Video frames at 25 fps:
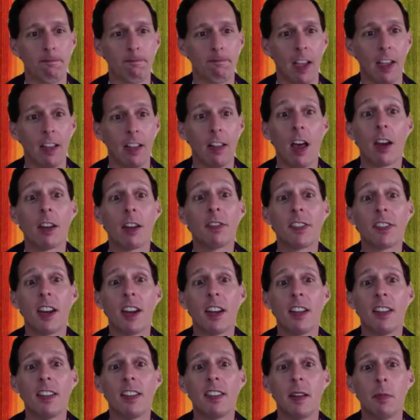A lot of
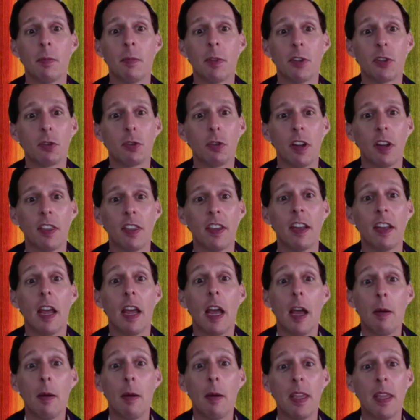studies demonstrate that
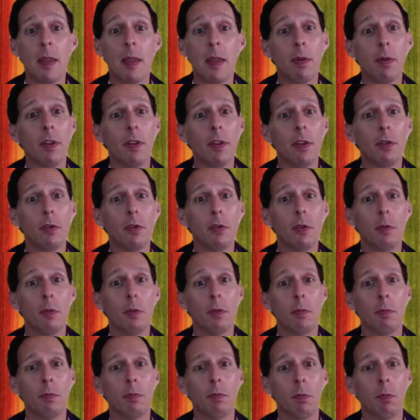people
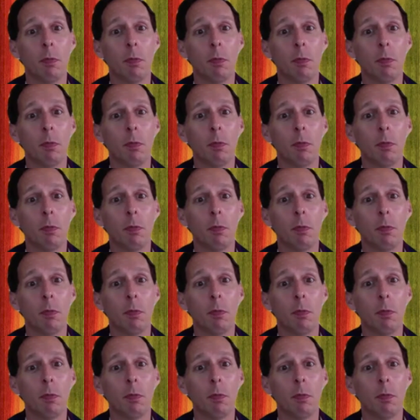who